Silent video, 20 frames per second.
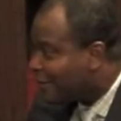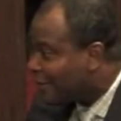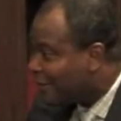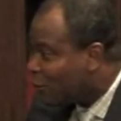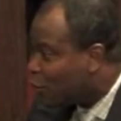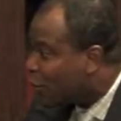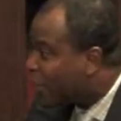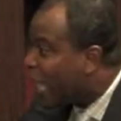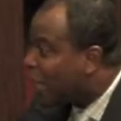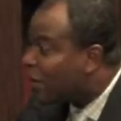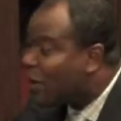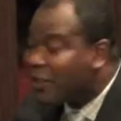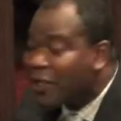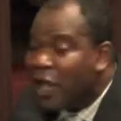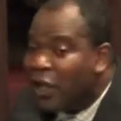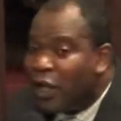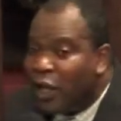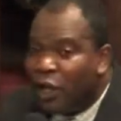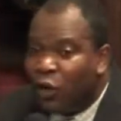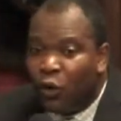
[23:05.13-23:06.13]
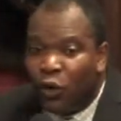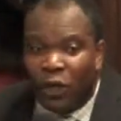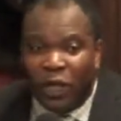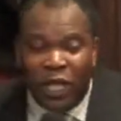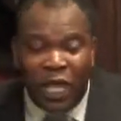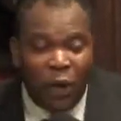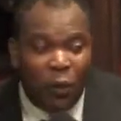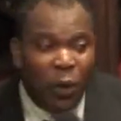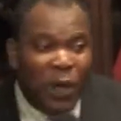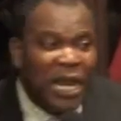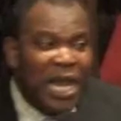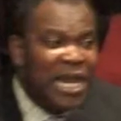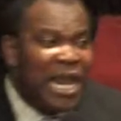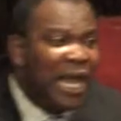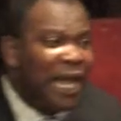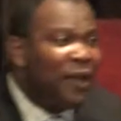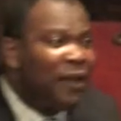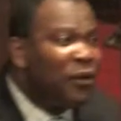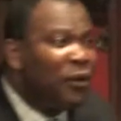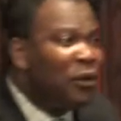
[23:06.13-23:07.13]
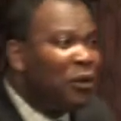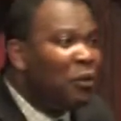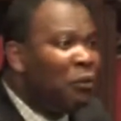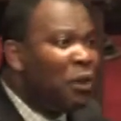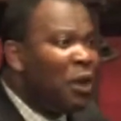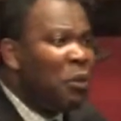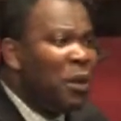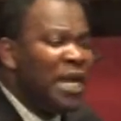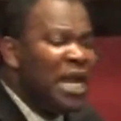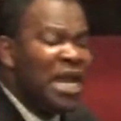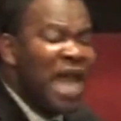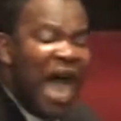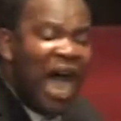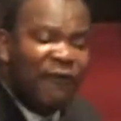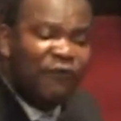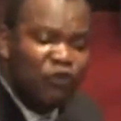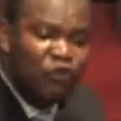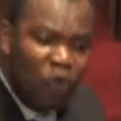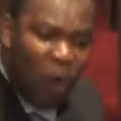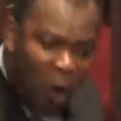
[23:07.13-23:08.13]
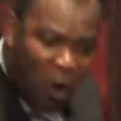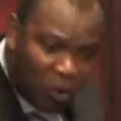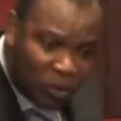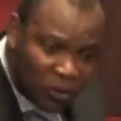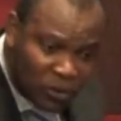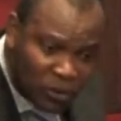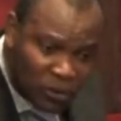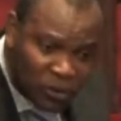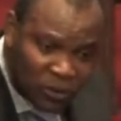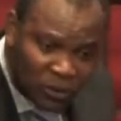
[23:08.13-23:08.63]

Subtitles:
You cannot, we wouldn't have known